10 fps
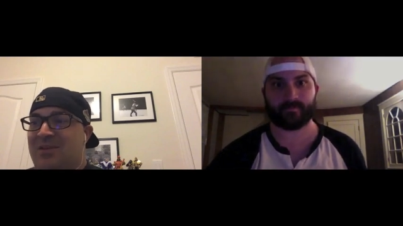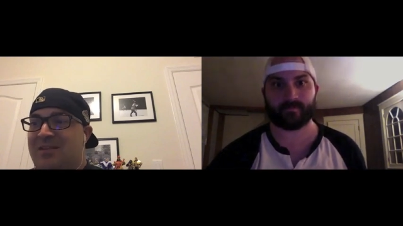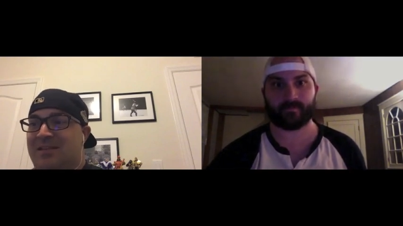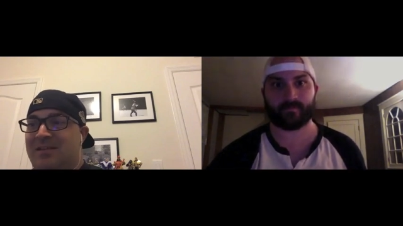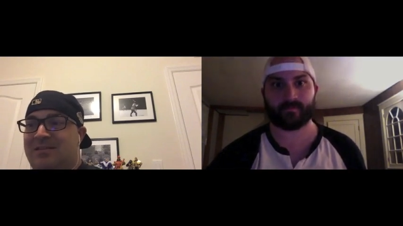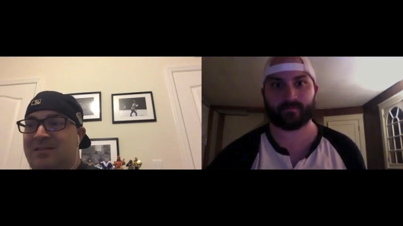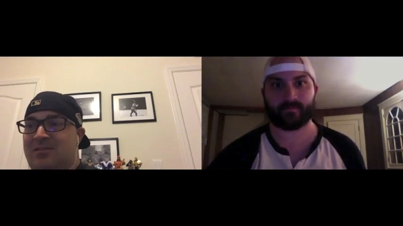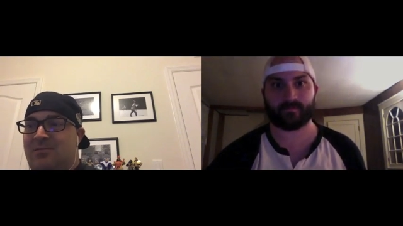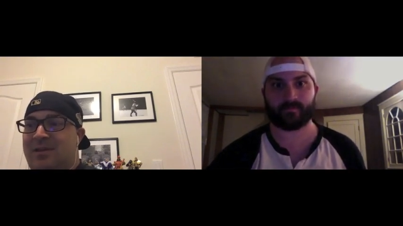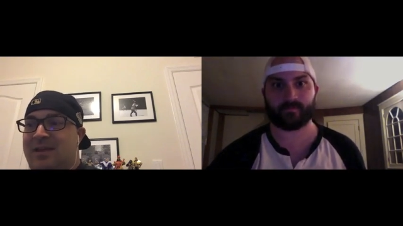Speaker 1: the
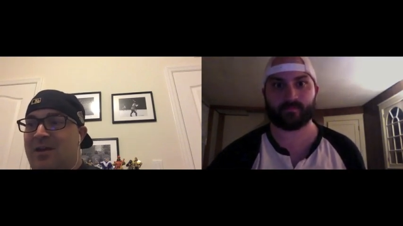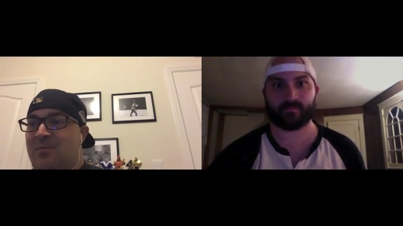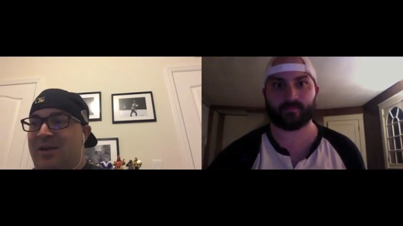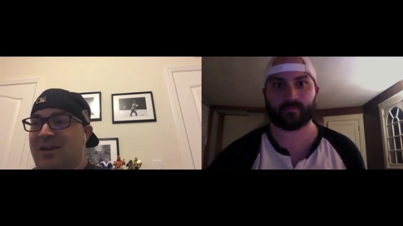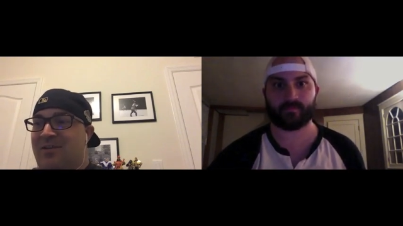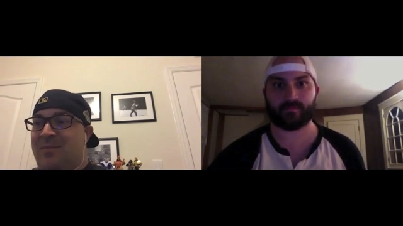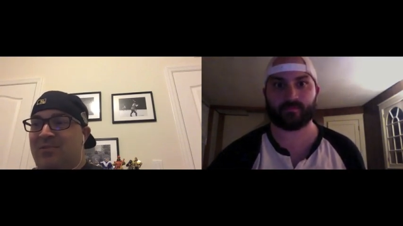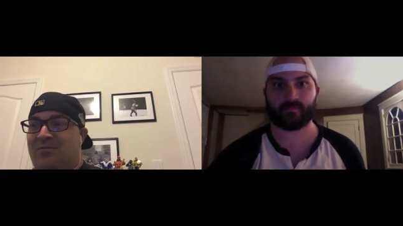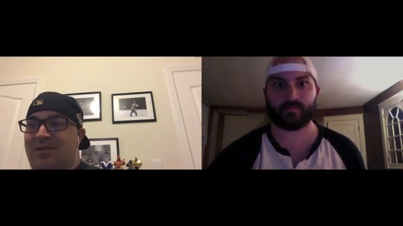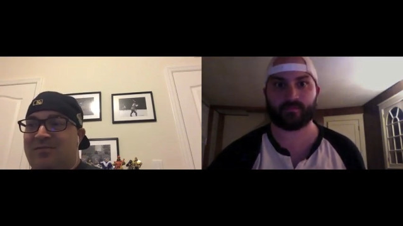three count by grabbing
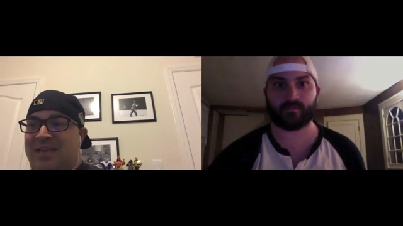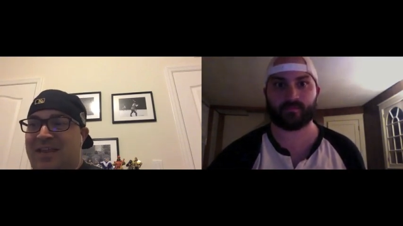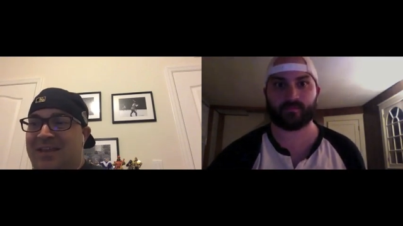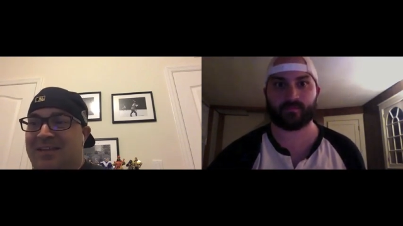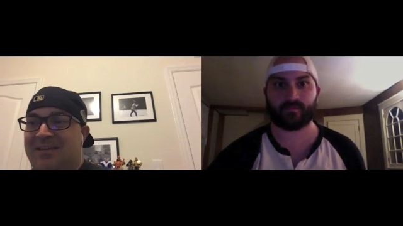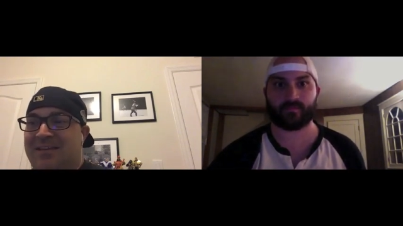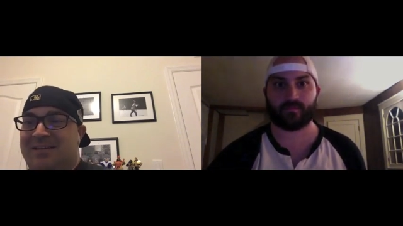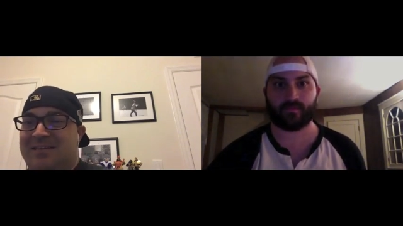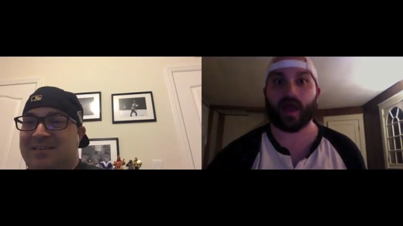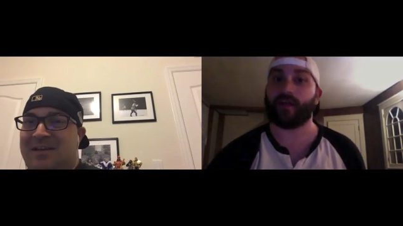the ref's hand?
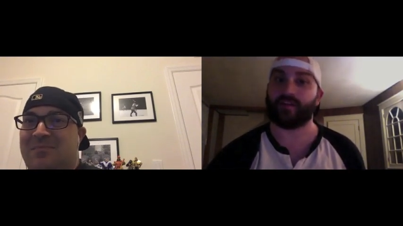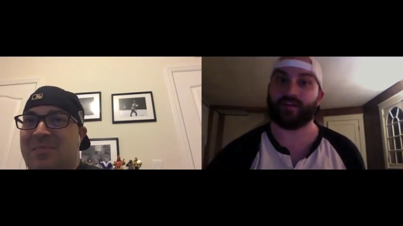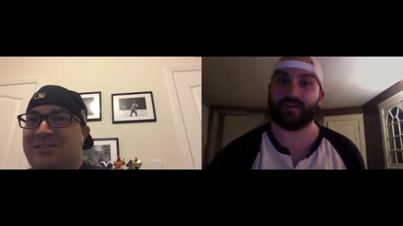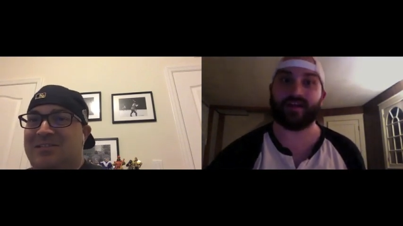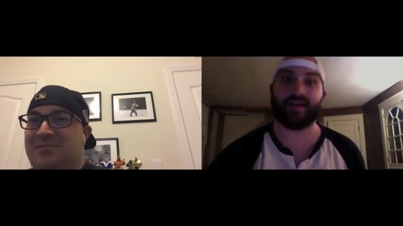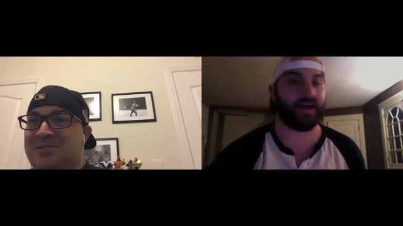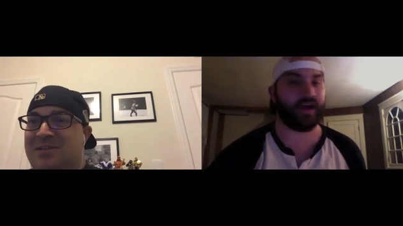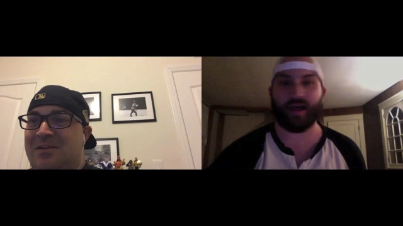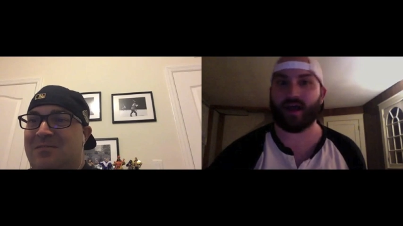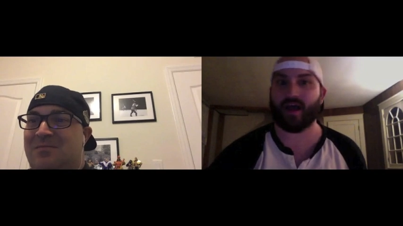Because uh, Meltzer was
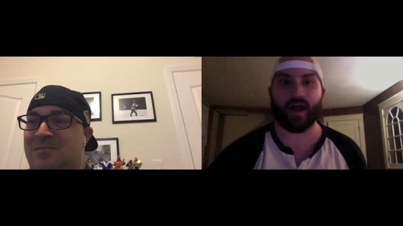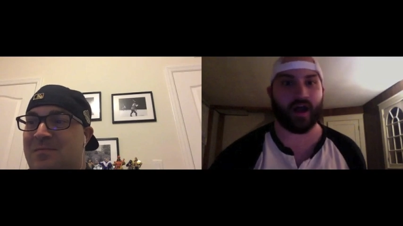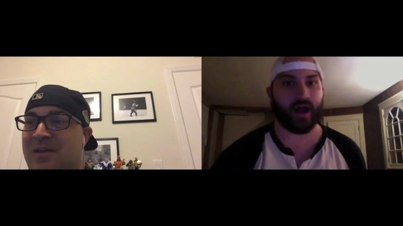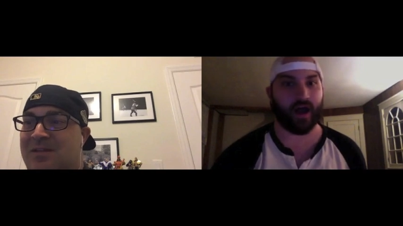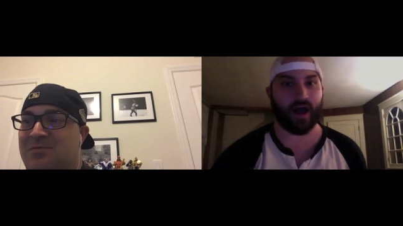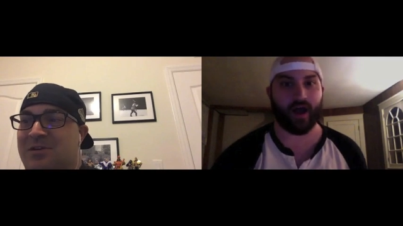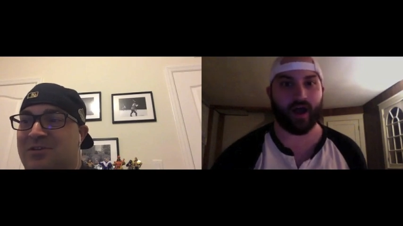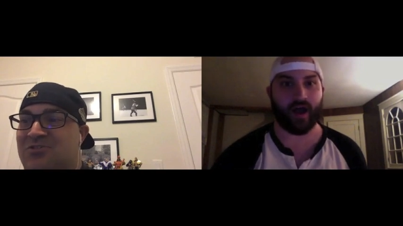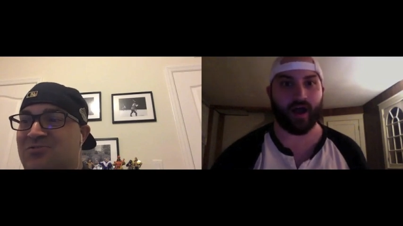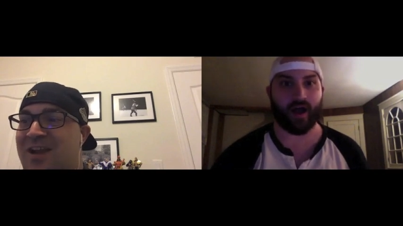on uh, Twitter
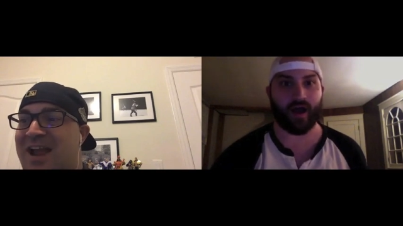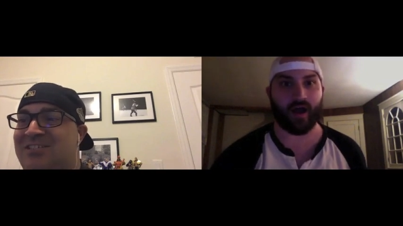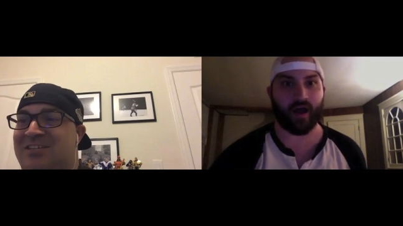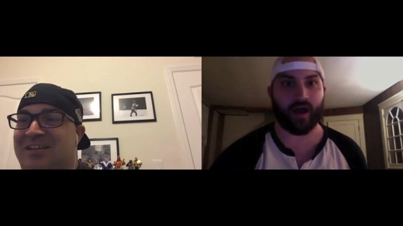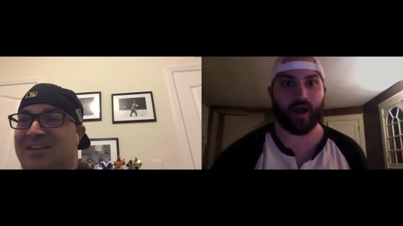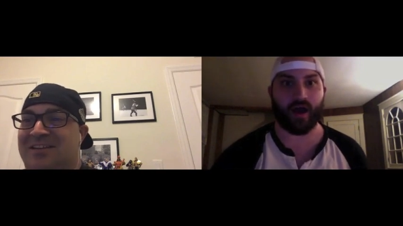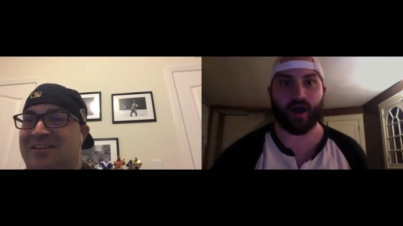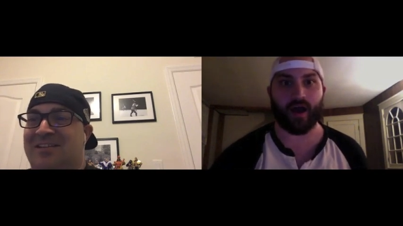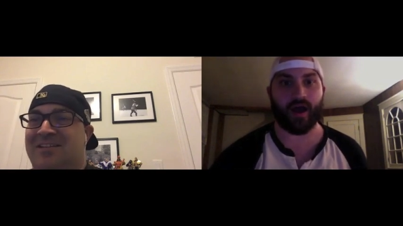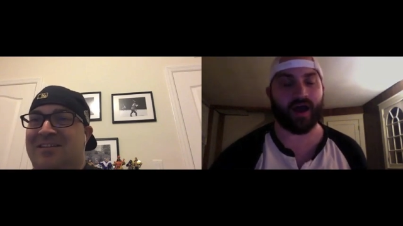trashing it.
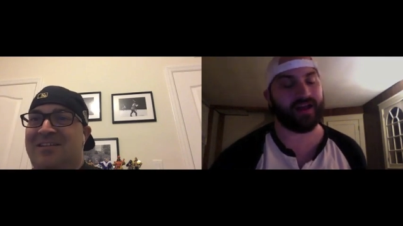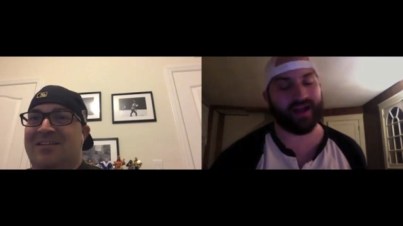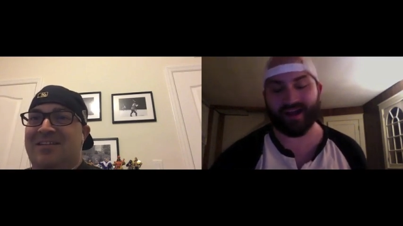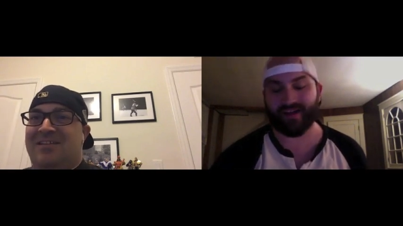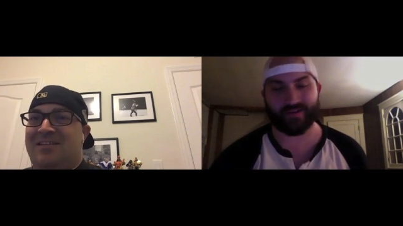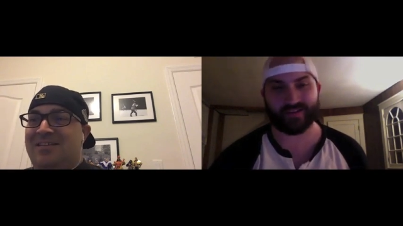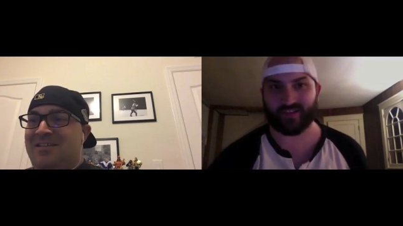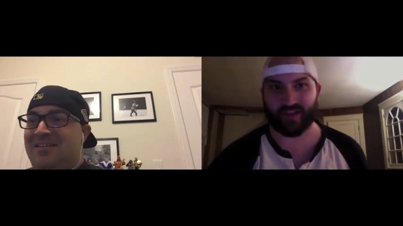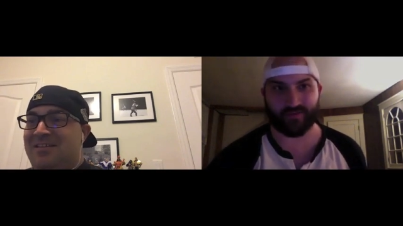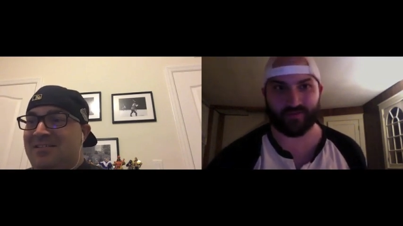
Speaker 2: I, I always
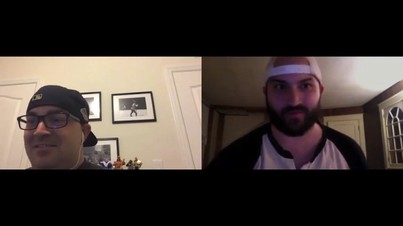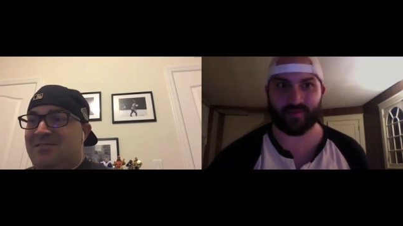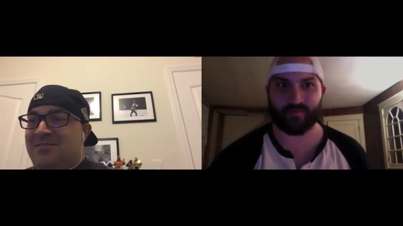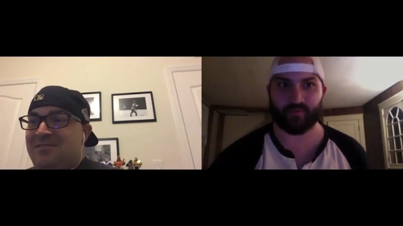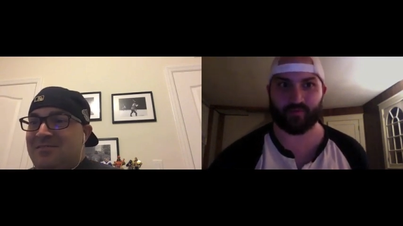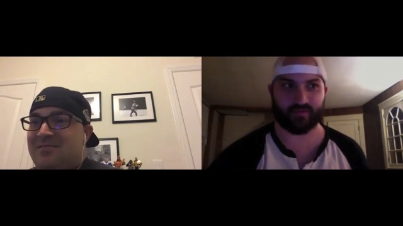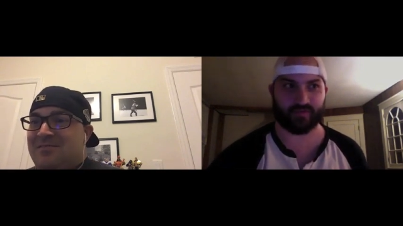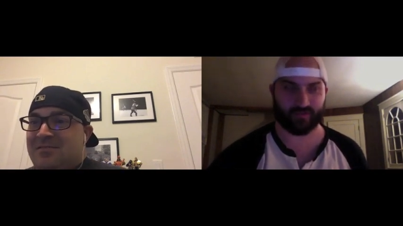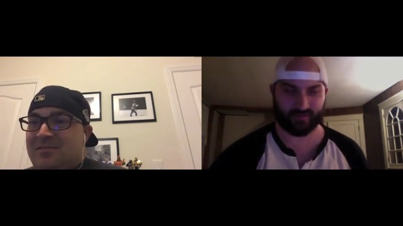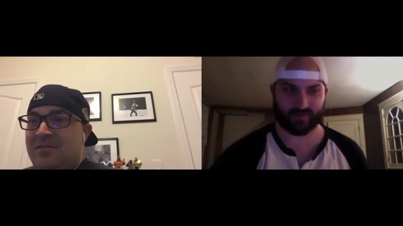like when people
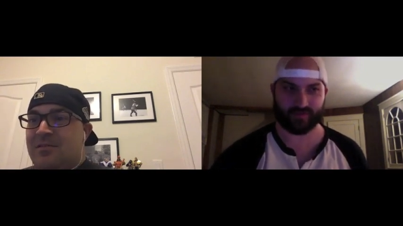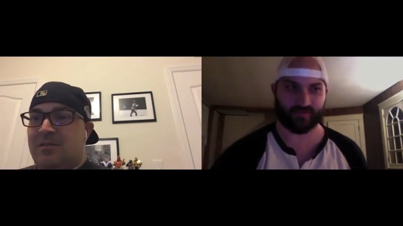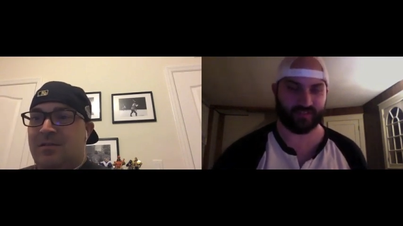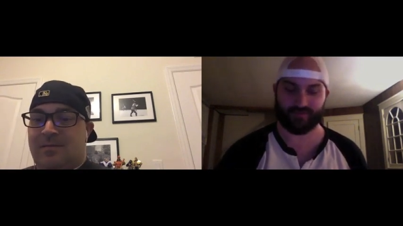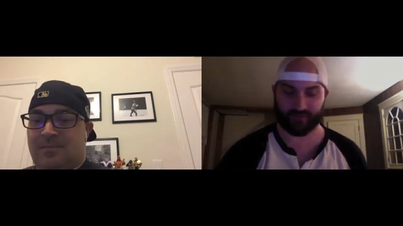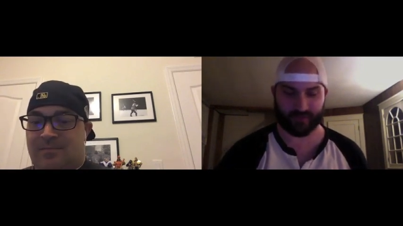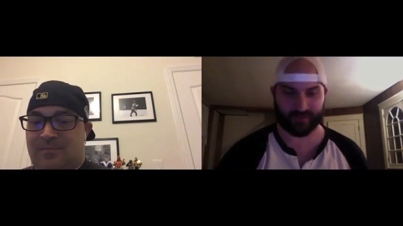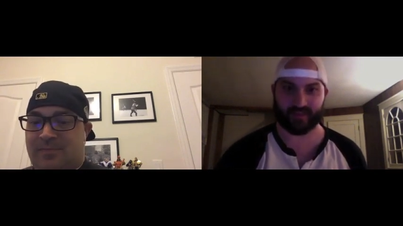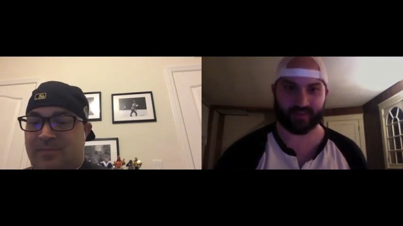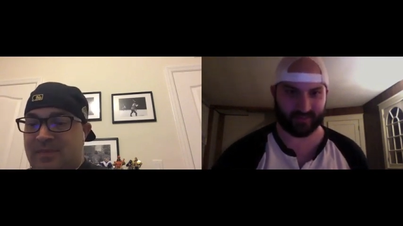do different
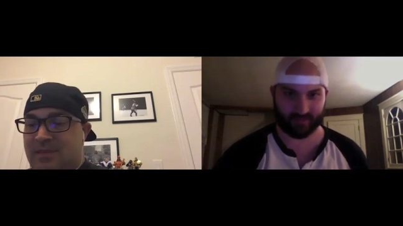things to